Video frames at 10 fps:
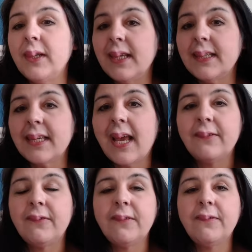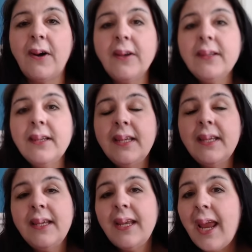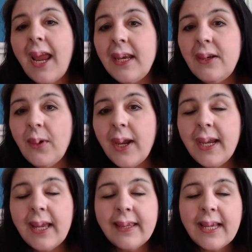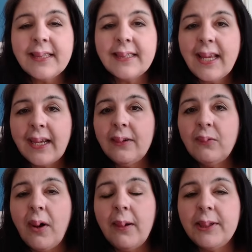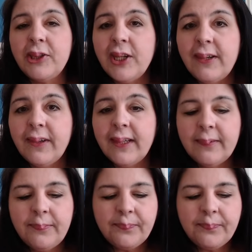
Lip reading: this and for the fun anyway, and that's exactly what I'm achieving.